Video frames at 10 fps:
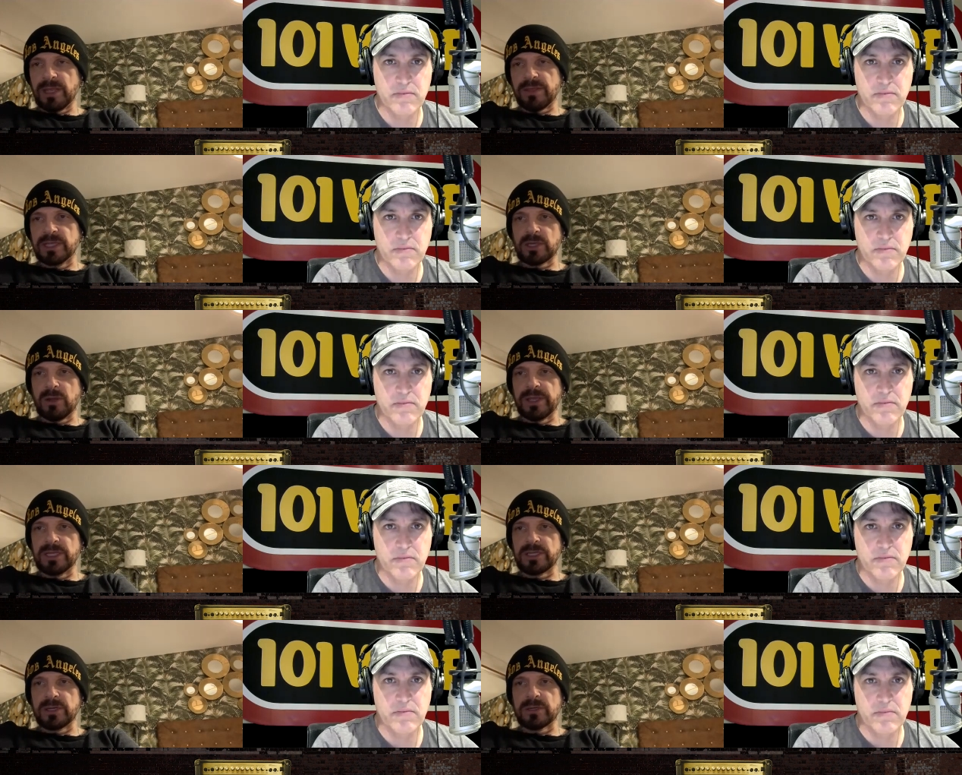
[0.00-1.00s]
Speaker 1: to make things a lot
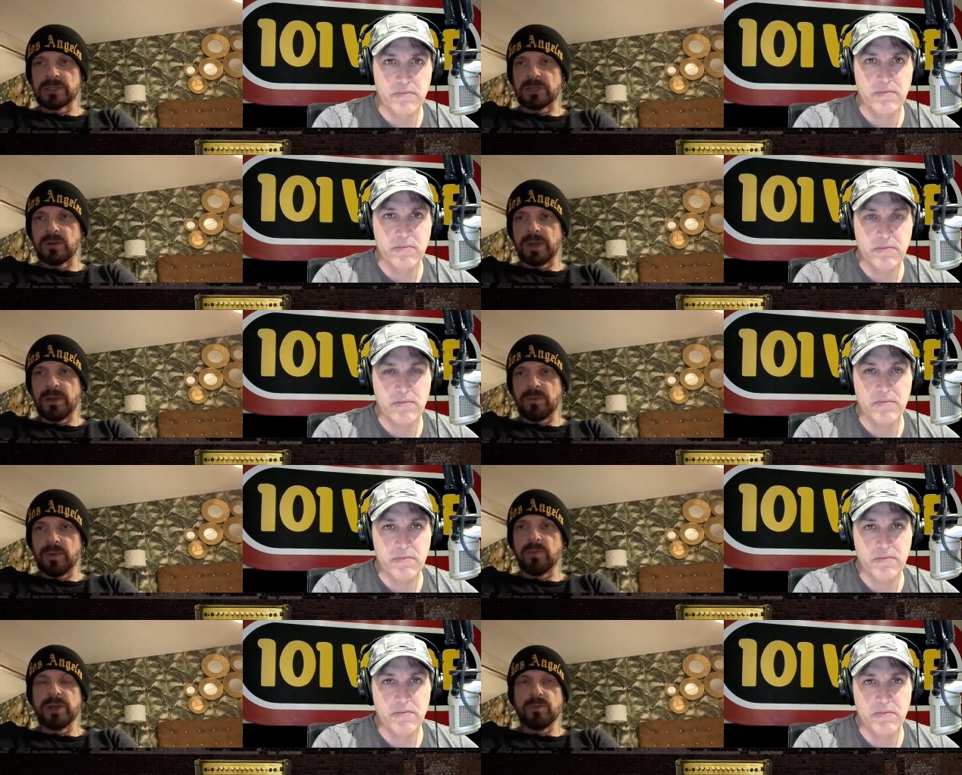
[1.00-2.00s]
easier. So uh,
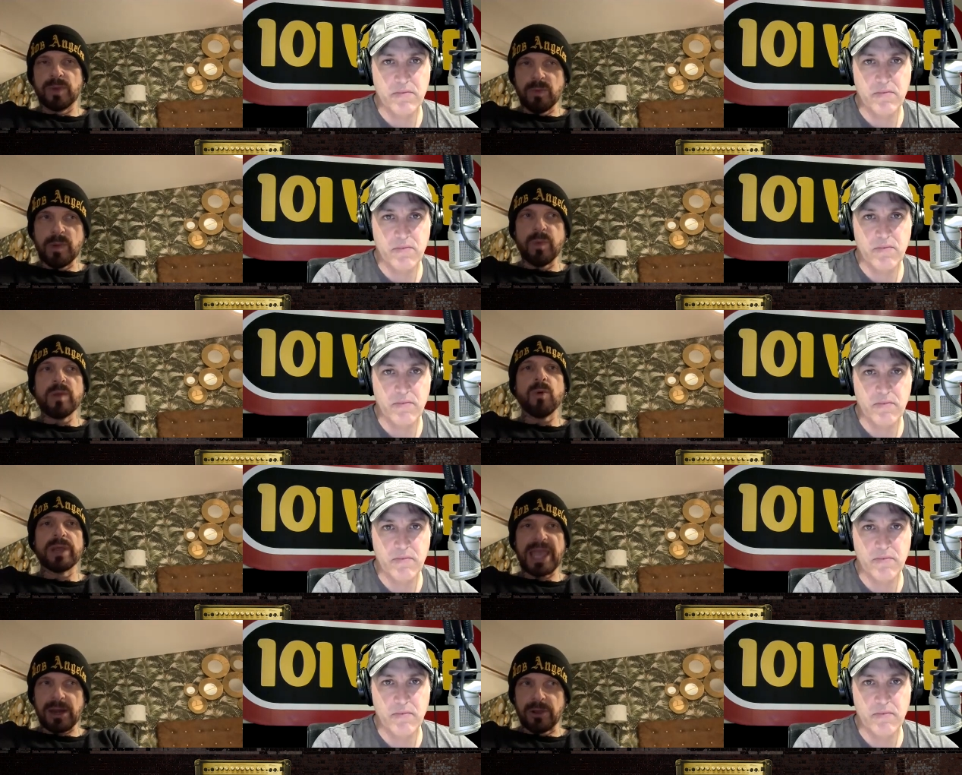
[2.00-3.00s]
we we will we will
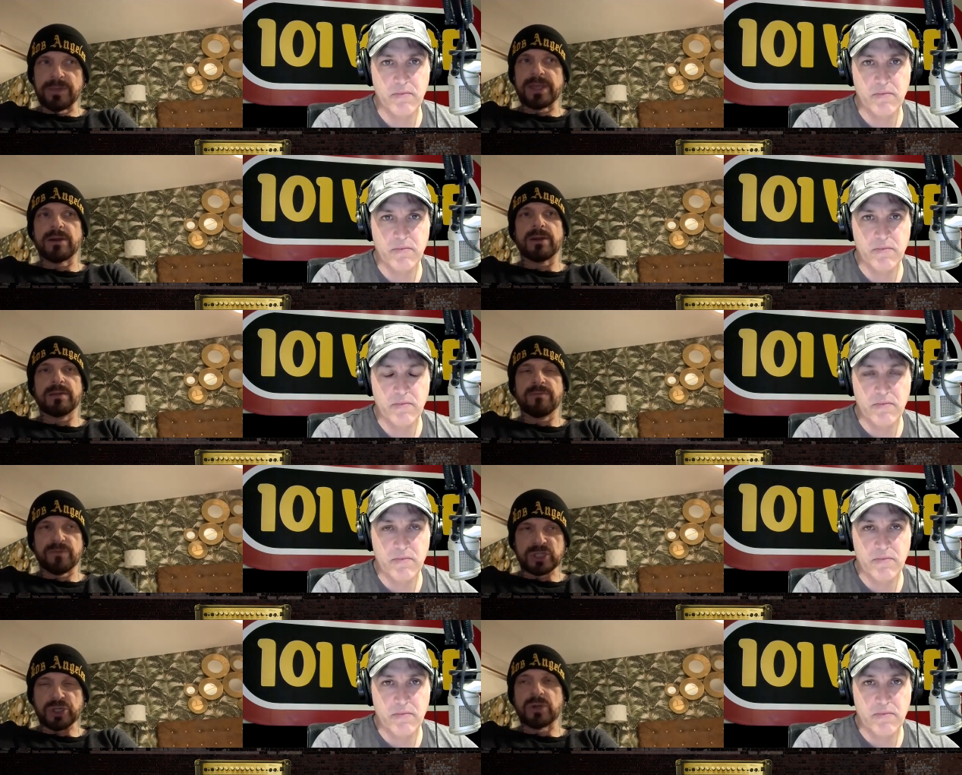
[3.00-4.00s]
get out there
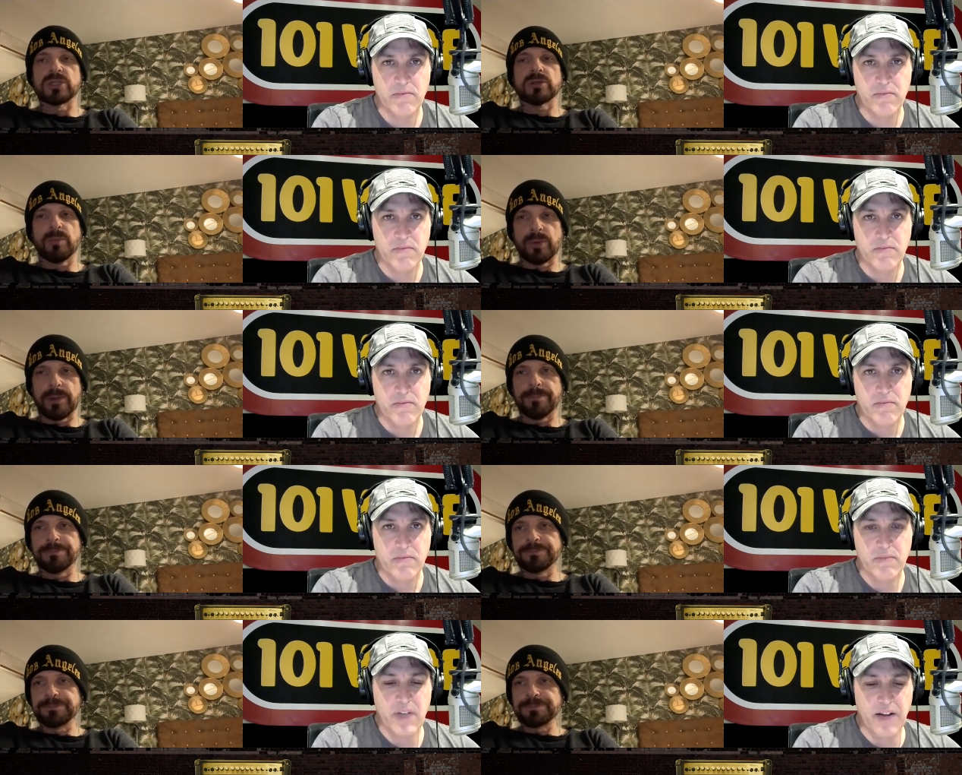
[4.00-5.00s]
for sure at some point.
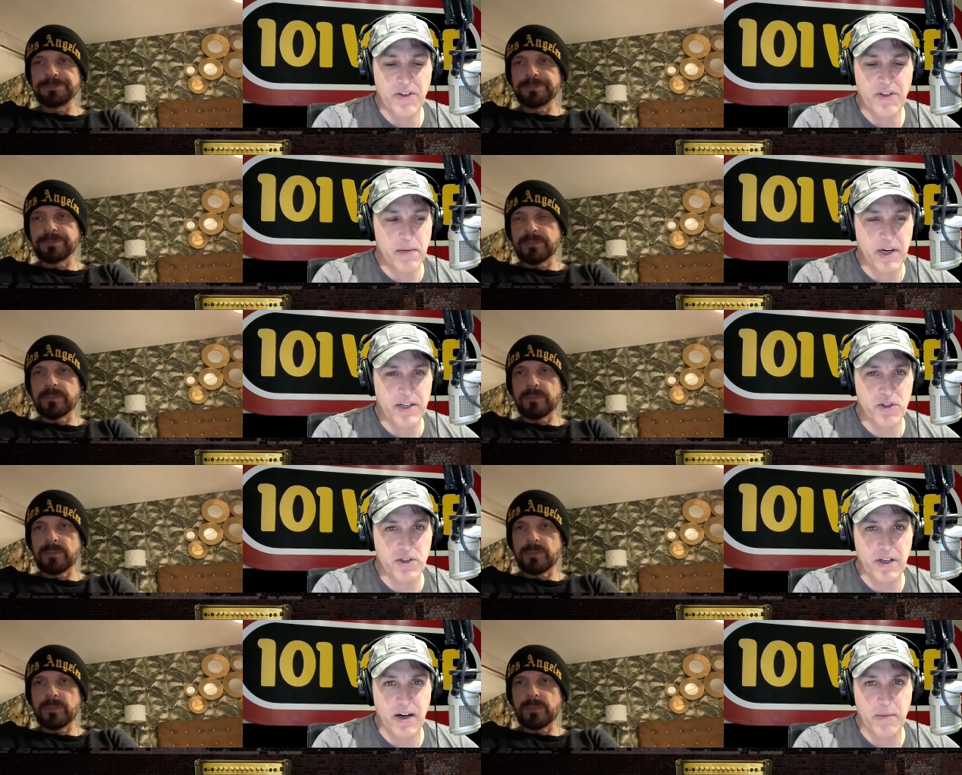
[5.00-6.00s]
Speaker 2: Yeah, I think I might
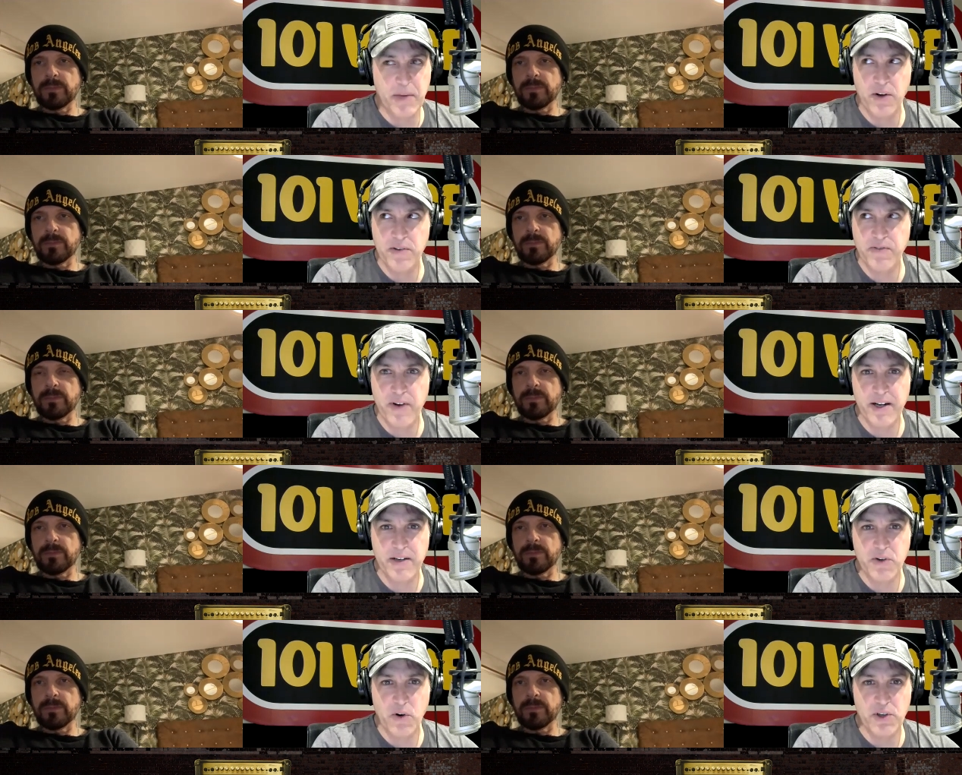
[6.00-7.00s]
see uh, my old friend and,
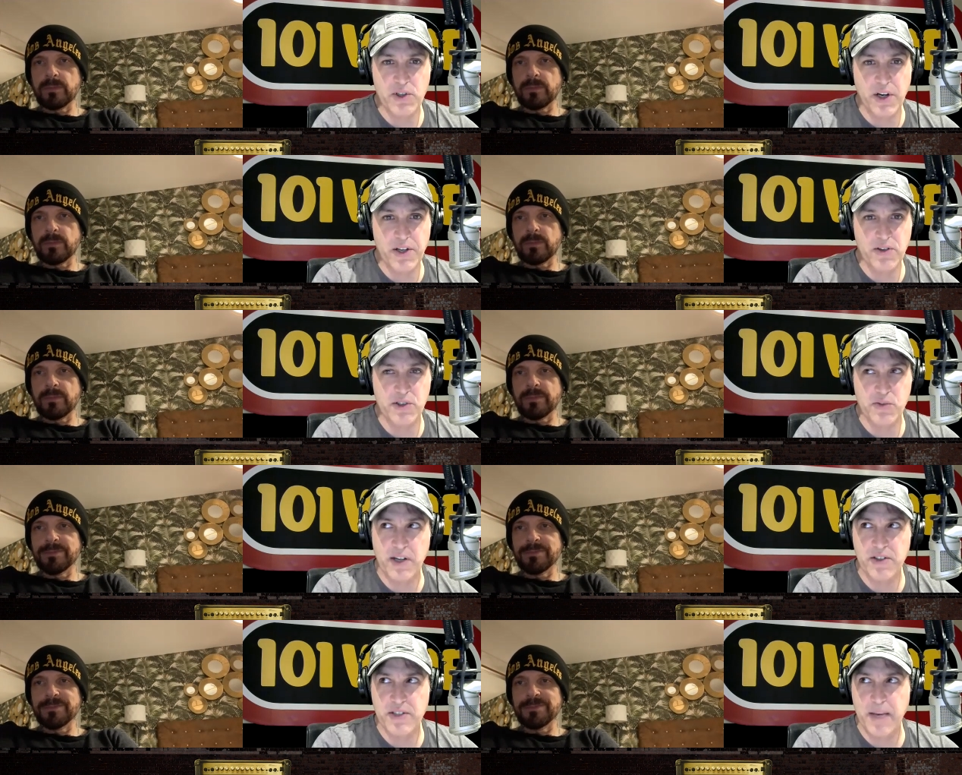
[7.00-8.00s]
of course, uh, yours as
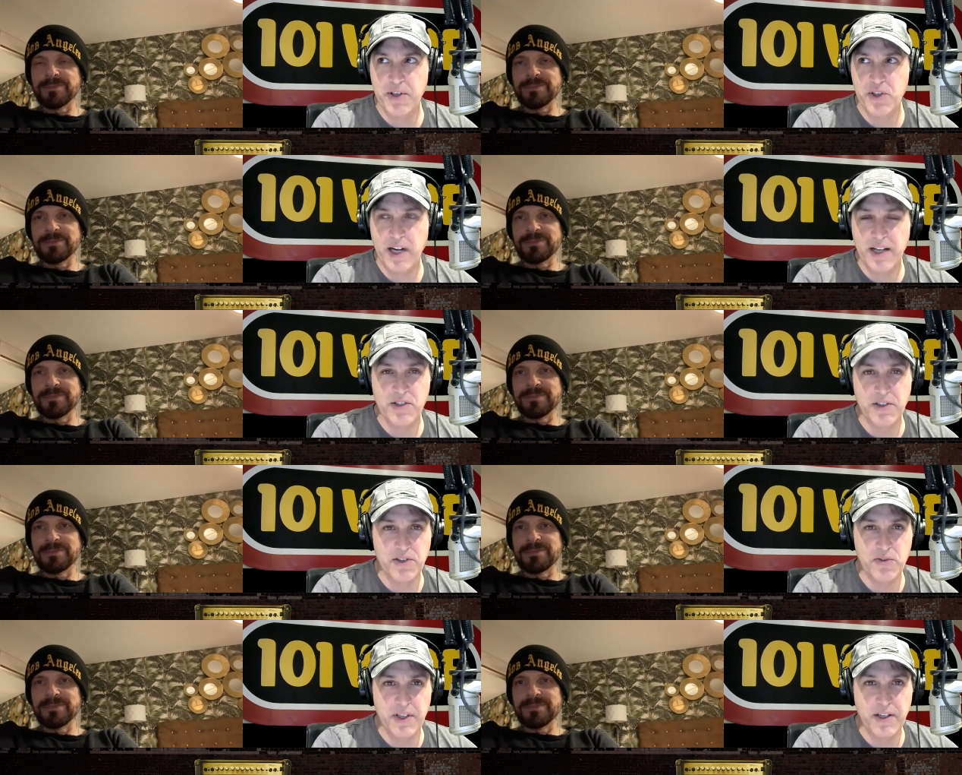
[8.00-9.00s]
well, Damon Johnson,
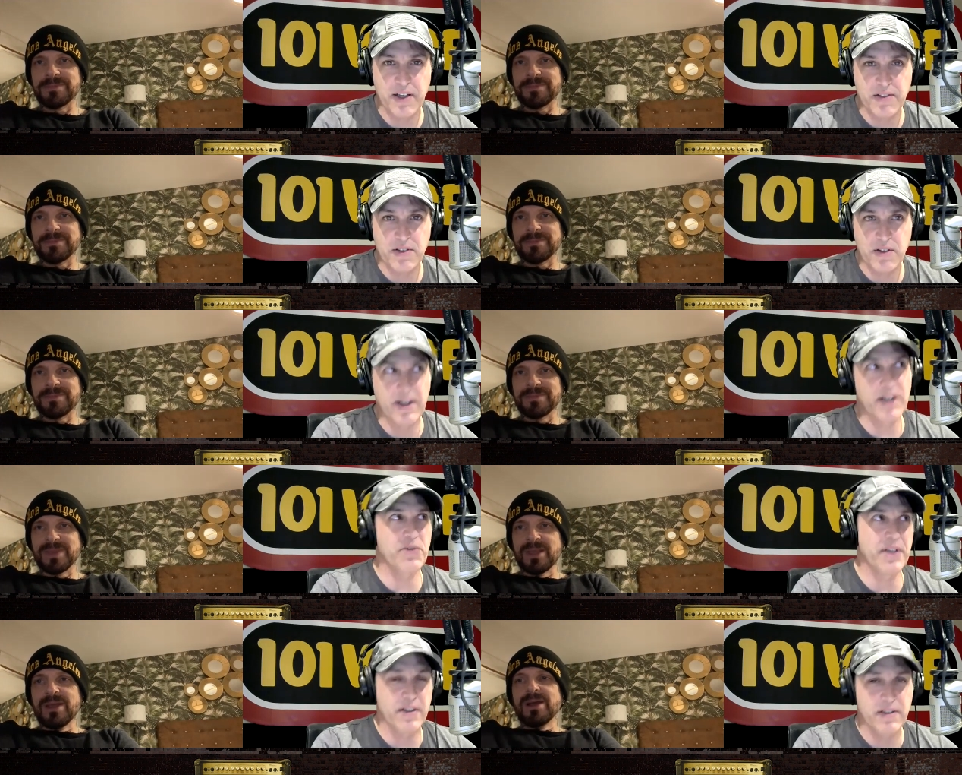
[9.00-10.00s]
this weekend. So, or next
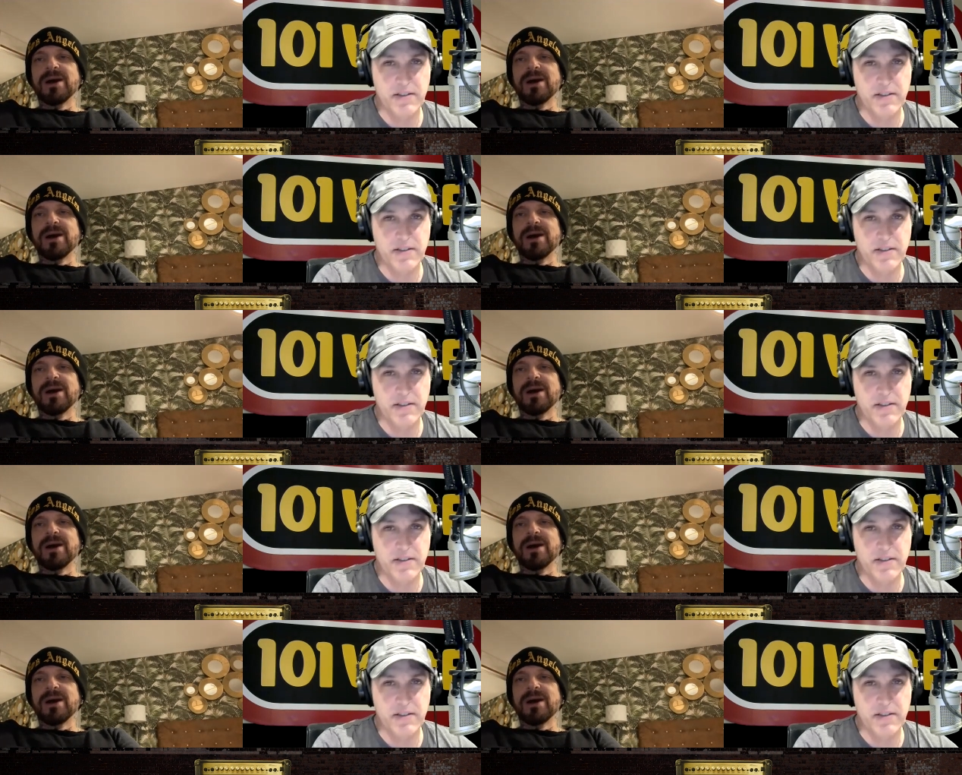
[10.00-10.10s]
weekend.